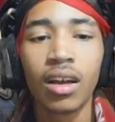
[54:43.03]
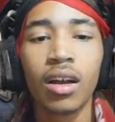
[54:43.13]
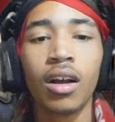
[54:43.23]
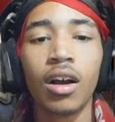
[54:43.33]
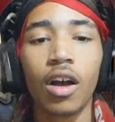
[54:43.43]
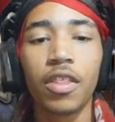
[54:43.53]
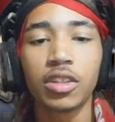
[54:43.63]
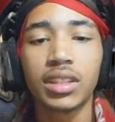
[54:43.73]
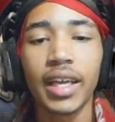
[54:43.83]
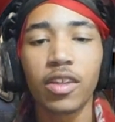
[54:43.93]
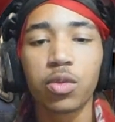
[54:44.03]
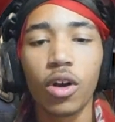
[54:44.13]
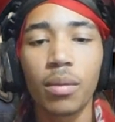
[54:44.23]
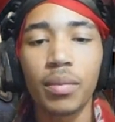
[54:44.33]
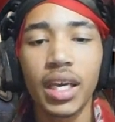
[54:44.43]
All those deaths were on
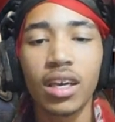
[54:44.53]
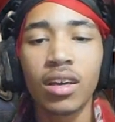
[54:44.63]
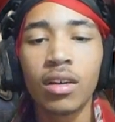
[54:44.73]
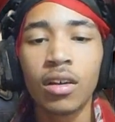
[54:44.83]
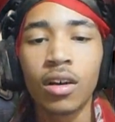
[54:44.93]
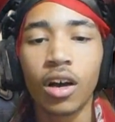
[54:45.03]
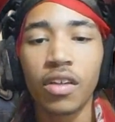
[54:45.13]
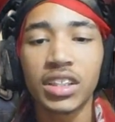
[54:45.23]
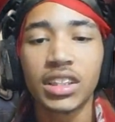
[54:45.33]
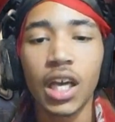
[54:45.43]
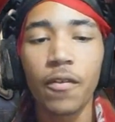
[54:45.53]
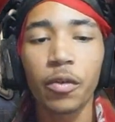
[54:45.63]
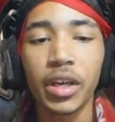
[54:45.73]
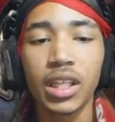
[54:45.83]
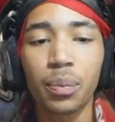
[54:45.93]
me. All the
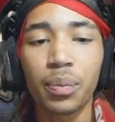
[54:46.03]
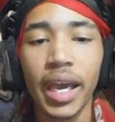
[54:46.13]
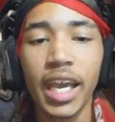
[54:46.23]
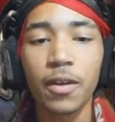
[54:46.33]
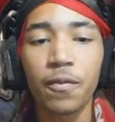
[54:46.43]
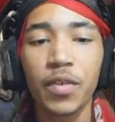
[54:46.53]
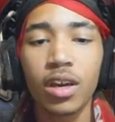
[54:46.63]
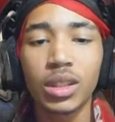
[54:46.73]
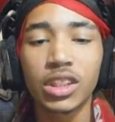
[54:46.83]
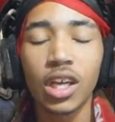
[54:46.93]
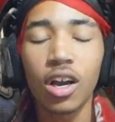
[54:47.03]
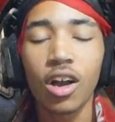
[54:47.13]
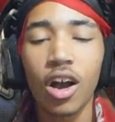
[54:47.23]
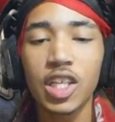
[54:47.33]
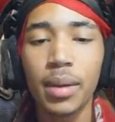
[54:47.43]
suffering, the pain, the fear was all
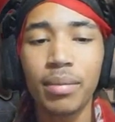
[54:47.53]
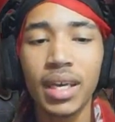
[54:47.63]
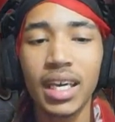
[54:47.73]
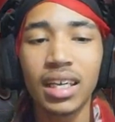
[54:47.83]
caused by me.